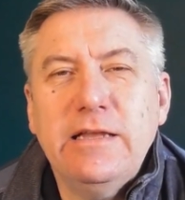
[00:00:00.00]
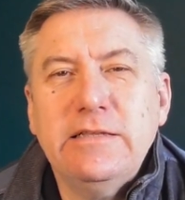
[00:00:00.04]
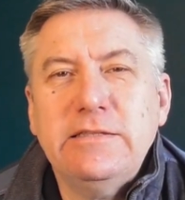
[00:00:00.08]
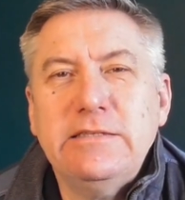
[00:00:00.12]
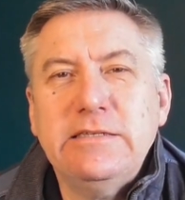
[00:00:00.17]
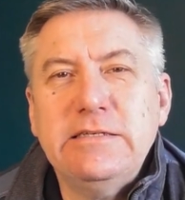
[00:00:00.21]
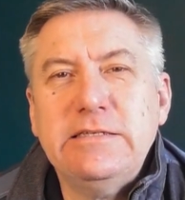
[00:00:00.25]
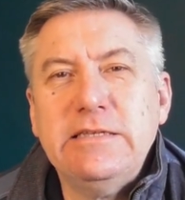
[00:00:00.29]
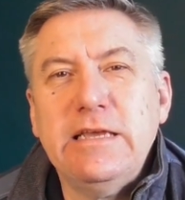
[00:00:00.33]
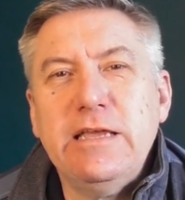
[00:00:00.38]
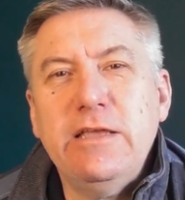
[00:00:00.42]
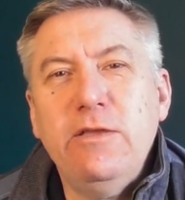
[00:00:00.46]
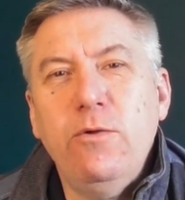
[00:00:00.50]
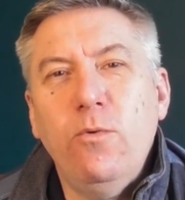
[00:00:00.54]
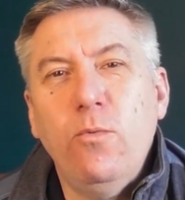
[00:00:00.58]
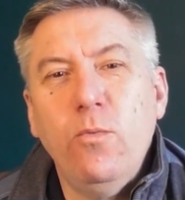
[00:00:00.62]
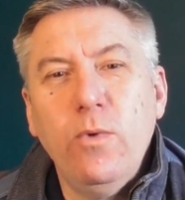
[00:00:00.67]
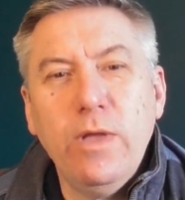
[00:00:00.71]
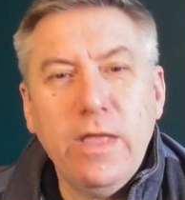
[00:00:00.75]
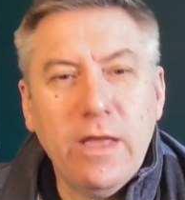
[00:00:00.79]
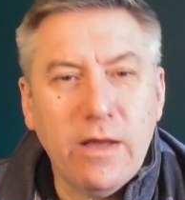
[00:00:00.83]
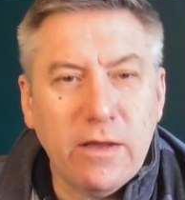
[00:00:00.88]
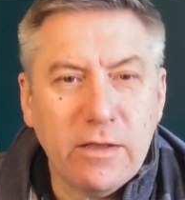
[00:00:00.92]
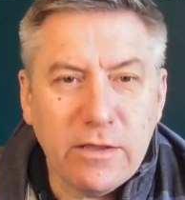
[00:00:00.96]
Today
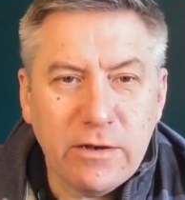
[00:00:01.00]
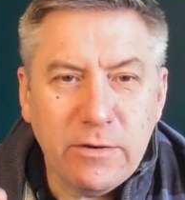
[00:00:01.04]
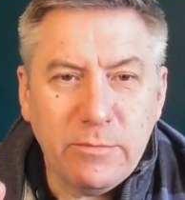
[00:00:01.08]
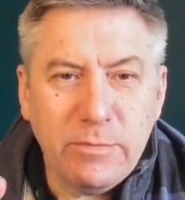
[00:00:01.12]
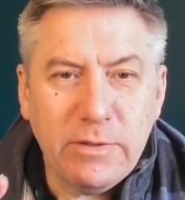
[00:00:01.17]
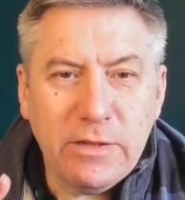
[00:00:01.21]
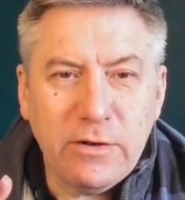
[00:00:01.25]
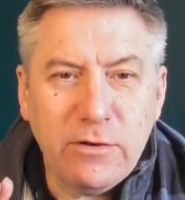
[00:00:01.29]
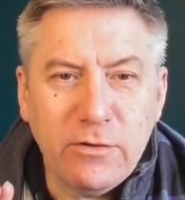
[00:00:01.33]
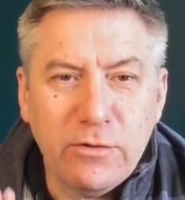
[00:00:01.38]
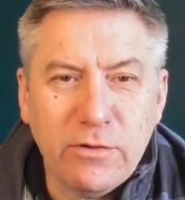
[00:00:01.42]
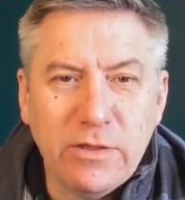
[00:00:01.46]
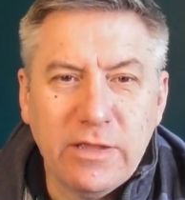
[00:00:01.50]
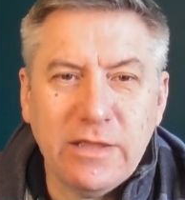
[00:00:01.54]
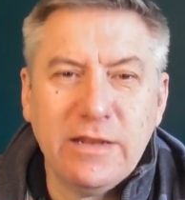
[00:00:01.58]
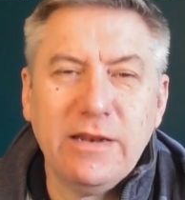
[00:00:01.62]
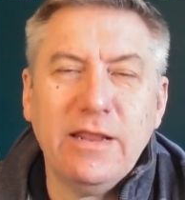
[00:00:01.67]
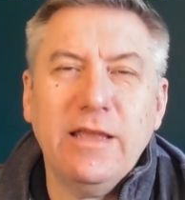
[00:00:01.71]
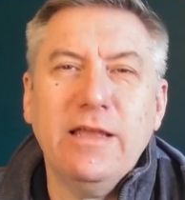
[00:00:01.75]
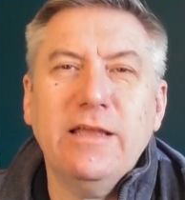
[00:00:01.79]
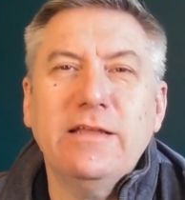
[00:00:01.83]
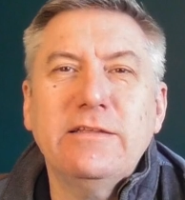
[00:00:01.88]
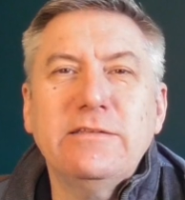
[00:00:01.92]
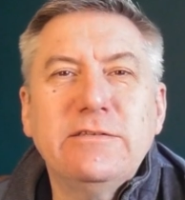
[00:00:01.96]
we are going to be looking
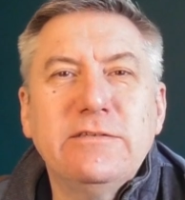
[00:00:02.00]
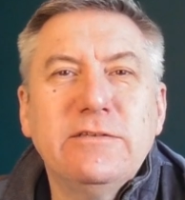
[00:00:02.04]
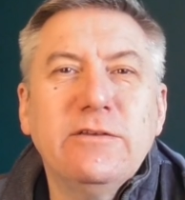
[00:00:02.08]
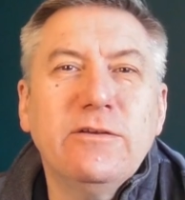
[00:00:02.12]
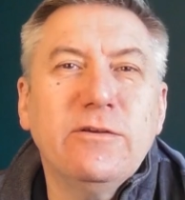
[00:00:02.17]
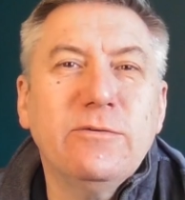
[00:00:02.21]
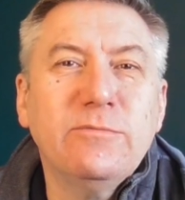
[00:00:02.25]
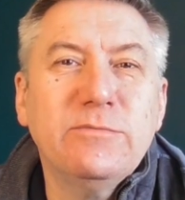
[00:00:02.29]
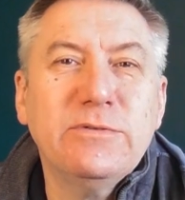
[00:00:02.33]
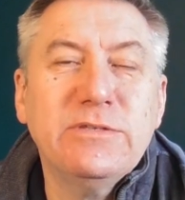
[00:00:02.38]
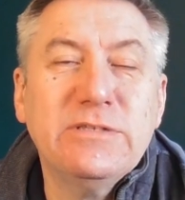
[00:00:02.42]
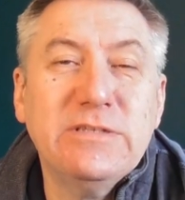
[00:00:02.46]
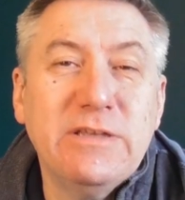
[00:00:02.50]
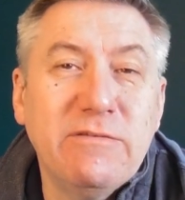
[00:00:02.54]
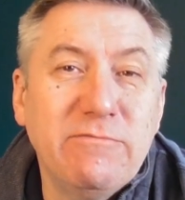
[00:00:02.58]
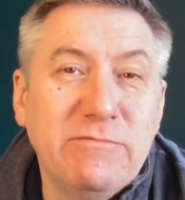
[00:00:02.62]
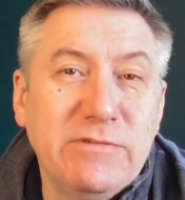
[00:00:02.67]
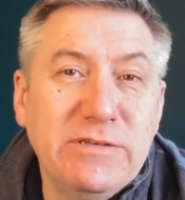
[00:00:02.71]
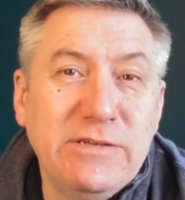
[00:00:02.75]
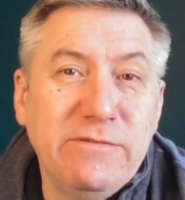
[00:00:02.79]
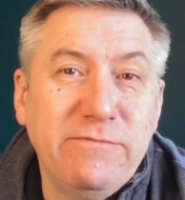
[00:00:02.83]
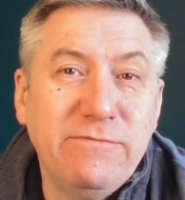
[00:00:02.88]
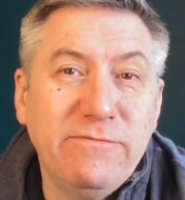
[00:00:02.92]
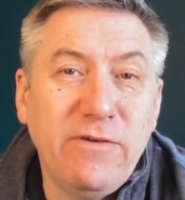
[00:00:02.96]
at Psalm
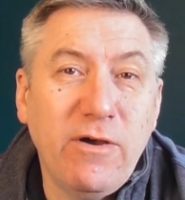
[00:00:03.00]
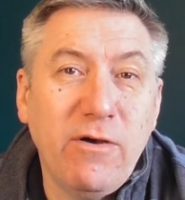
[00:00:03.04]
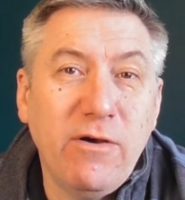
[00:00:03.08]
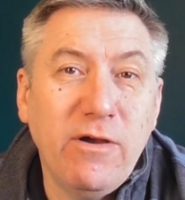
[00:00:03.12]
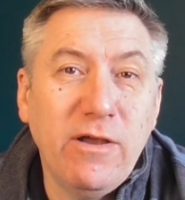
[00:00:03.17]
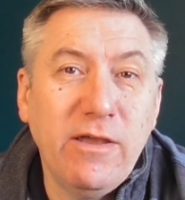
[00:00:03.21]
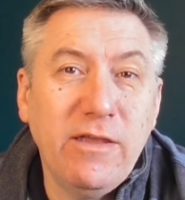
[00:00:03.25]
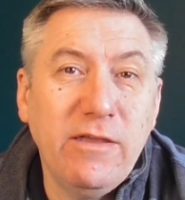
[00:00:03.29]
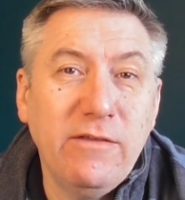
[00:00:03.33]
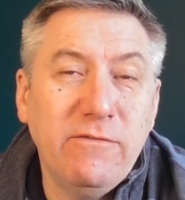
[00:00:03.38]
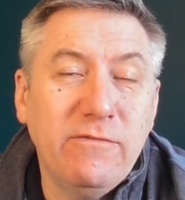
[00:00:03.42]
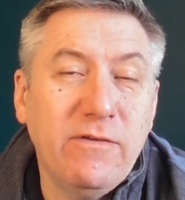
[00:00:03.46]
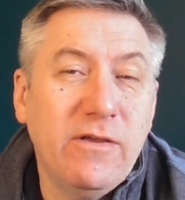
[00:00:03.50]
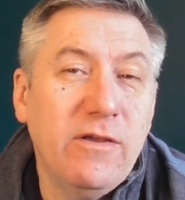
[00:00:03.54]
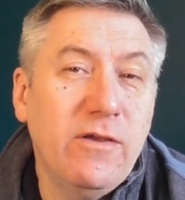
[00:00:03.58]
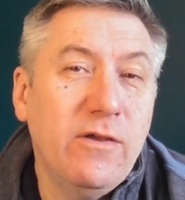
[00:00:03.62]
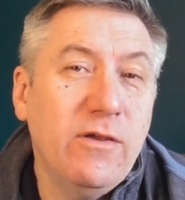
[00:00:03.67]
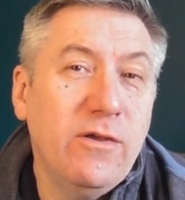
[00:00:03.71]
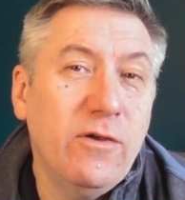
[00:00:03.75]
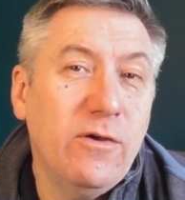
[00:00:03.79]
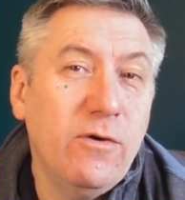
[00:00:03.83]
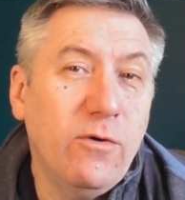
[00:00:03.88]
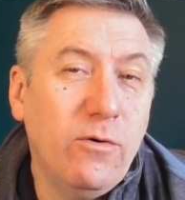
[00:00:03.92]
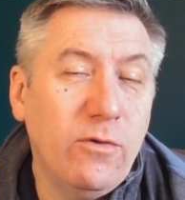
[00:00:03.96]
75
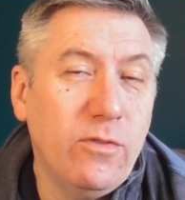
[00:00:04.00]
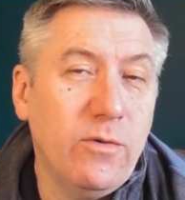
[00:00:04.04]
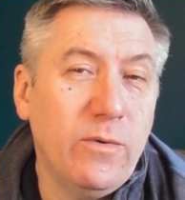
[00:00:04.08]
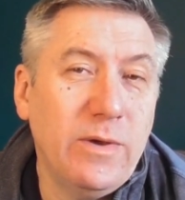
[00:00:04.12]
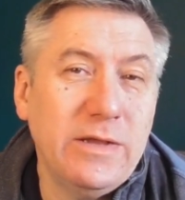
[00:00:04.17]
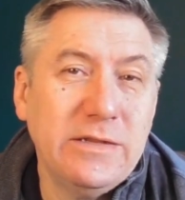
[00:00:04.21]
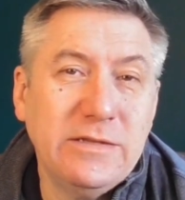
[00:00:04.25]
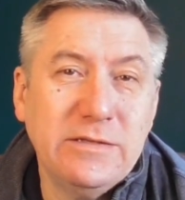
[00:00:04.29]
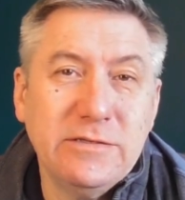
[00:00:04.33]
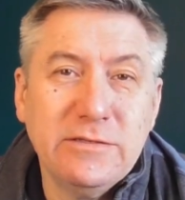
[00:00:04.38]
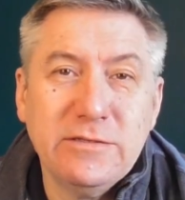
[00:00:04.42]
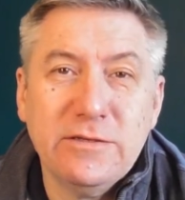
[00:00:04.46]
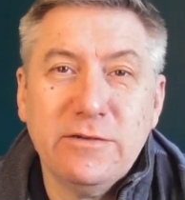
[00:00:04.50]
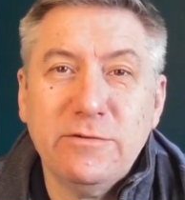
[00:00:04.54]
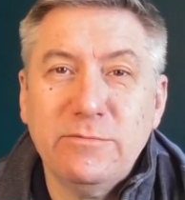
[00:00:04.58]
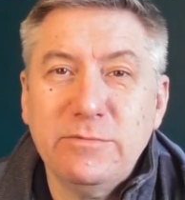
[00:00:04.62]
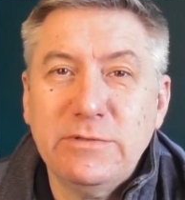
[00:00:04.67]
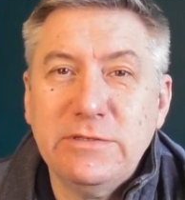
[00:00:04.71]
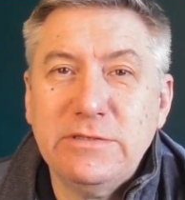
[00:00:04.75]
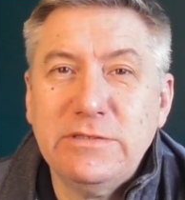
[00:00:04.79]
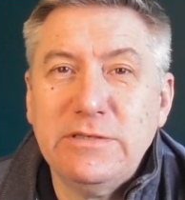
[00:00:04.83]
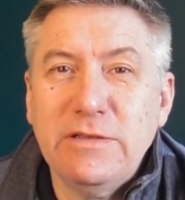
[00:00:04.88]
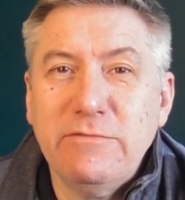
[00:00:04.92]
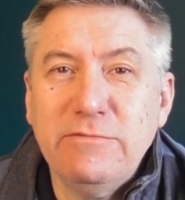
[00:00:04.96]
all the way to Psalm
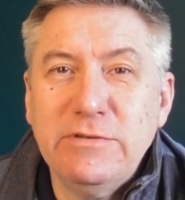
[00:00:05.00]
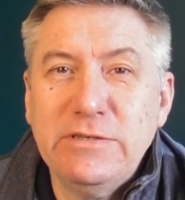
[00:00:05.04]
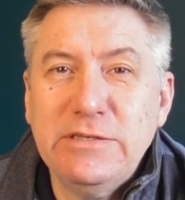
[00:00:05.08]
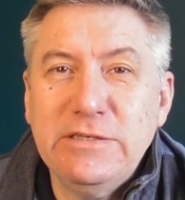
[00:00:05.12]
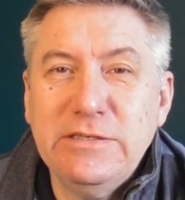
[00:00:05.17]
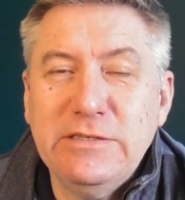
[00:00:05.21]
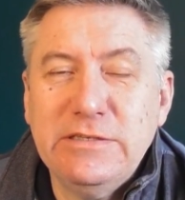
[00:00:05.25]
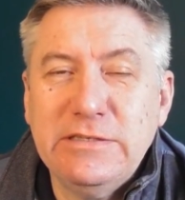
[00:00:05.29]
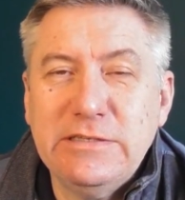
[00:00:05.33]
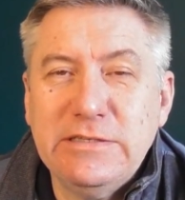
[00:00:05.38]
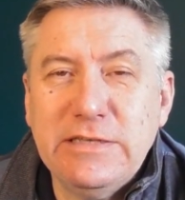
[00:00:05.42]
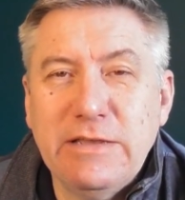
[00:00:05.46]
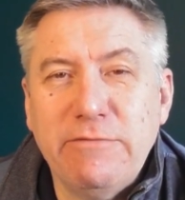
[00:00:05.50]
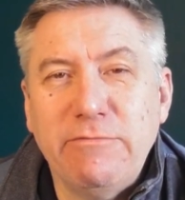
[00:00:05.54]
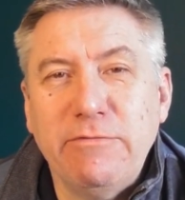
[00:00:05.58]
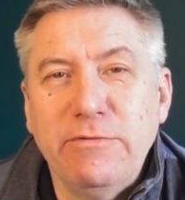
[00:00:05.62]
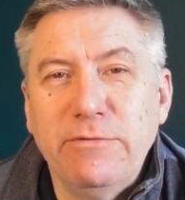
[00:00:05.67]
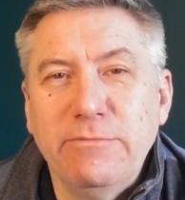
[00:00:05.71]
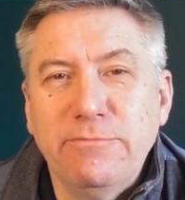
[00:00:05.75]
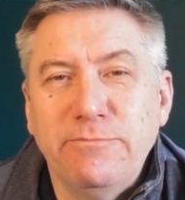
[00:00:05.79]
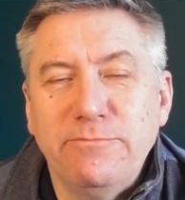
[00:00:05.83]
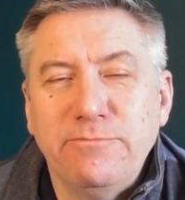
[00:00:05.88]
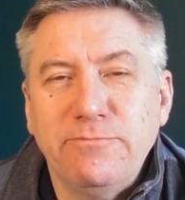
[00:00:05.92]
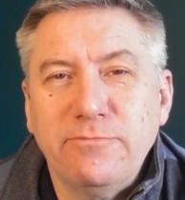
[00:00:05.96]

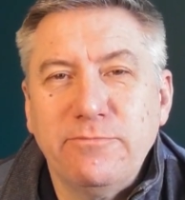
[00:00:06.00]
77.